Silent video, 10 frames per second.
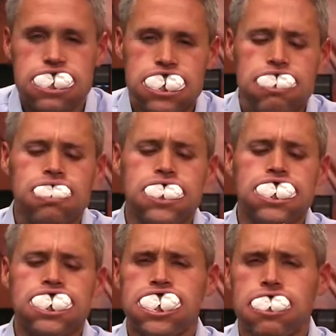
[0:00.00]

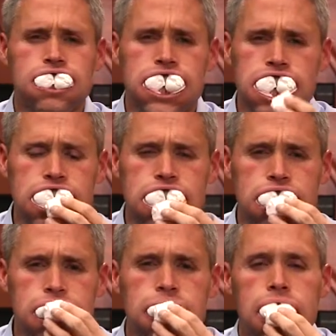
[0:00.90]
Number 7 or 8, I
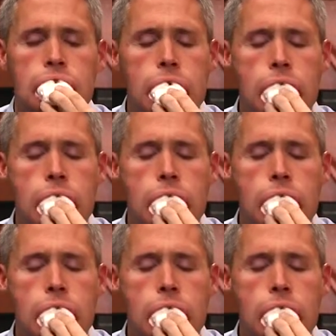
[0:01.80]
can't remember.